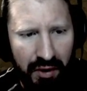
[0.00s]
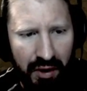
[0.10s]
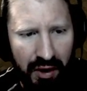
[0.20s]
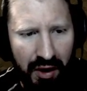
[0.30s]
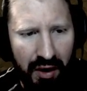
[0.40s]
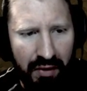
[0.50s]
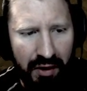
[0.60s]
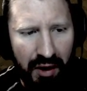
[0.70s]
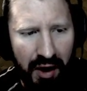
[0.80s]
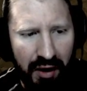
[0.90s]
I
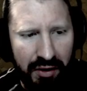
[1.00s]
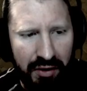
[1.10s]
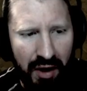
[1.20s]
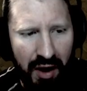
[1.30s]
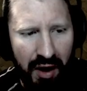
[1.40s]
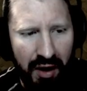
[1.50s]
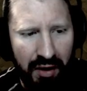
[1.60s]
would like to try